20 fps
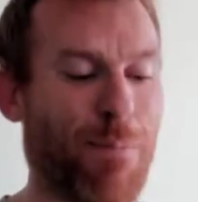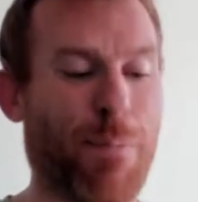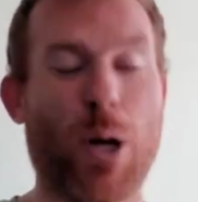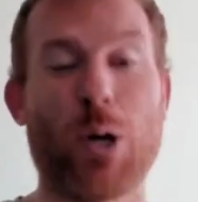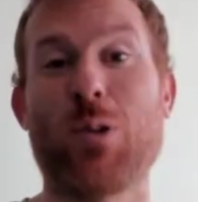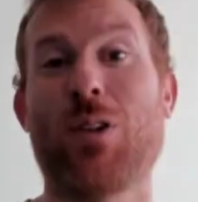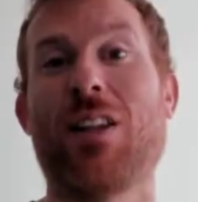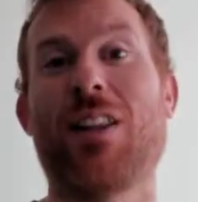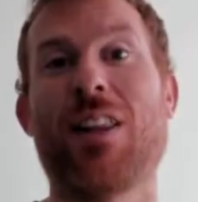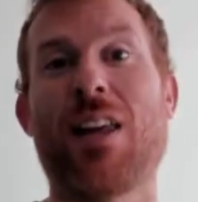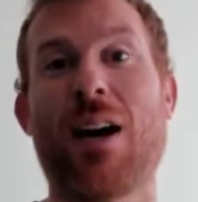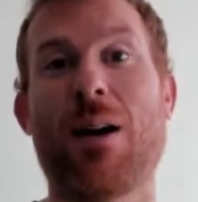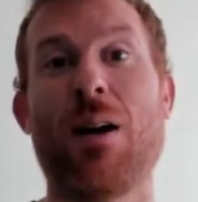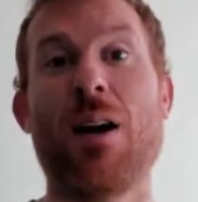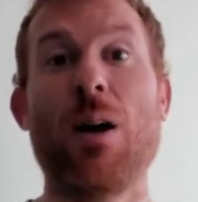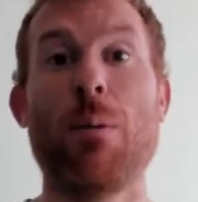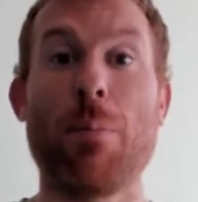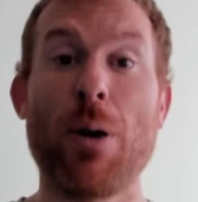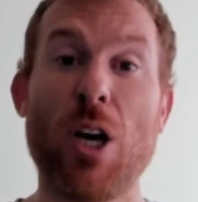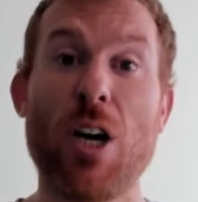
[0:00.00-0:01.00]
both in their
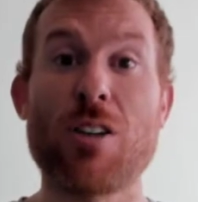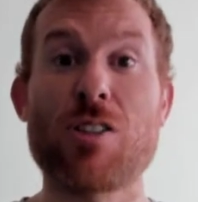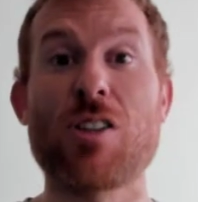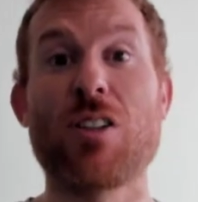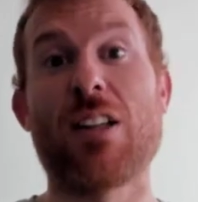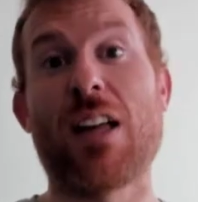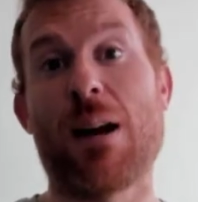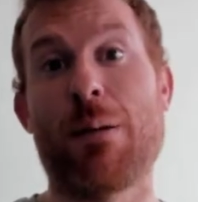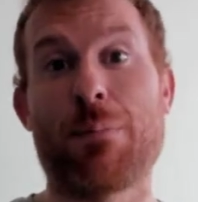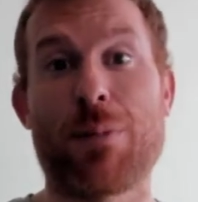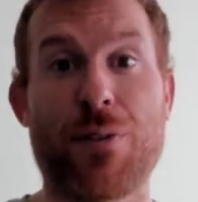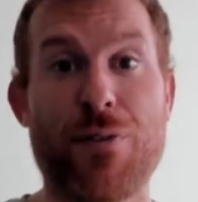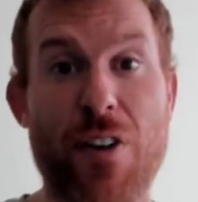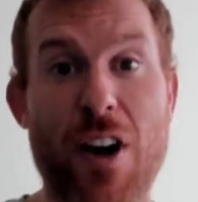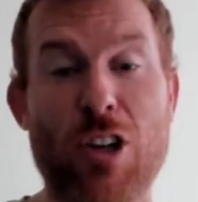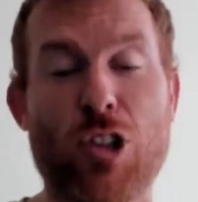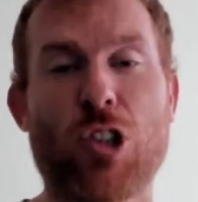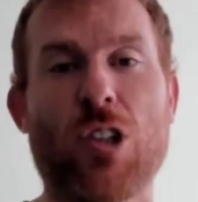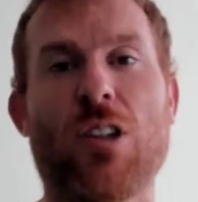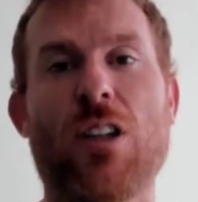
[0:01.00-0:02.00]
personal and
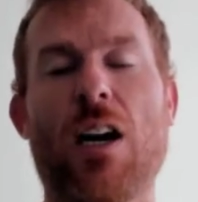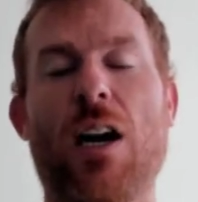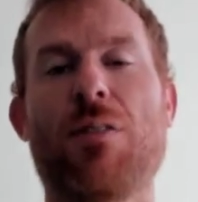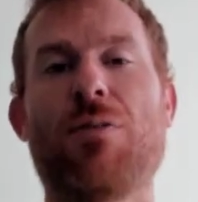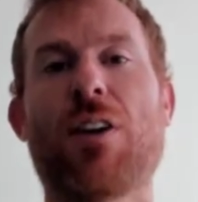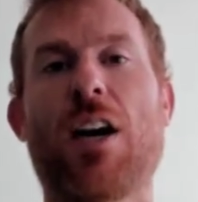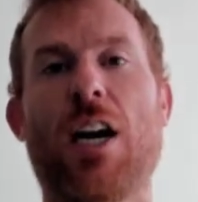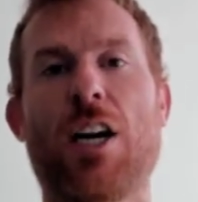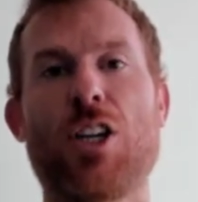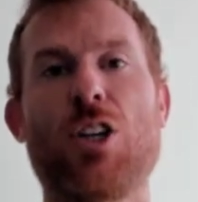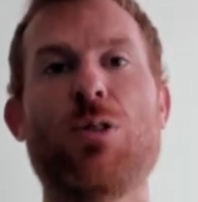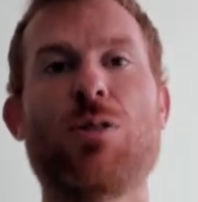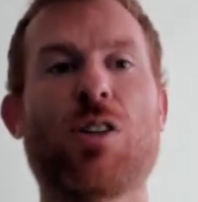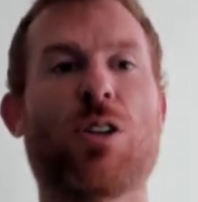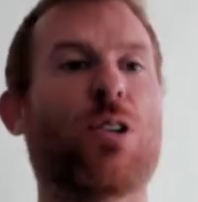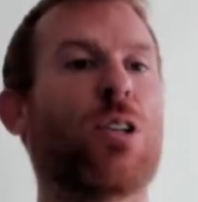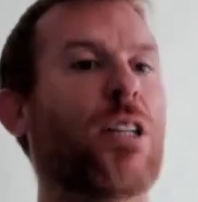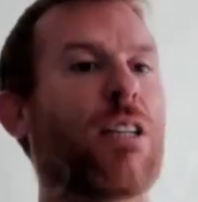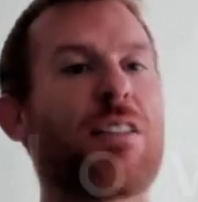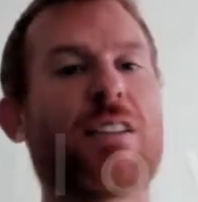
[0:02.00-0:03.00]
professional life. I use it
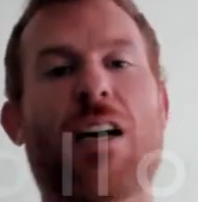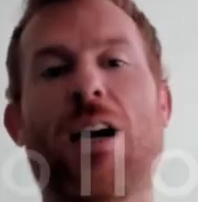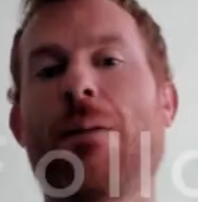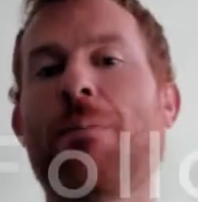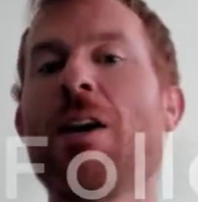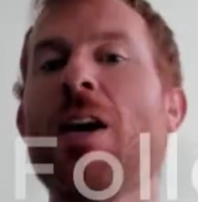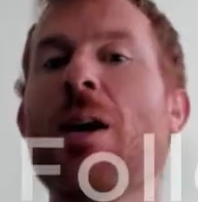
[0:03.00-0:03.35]
all the time.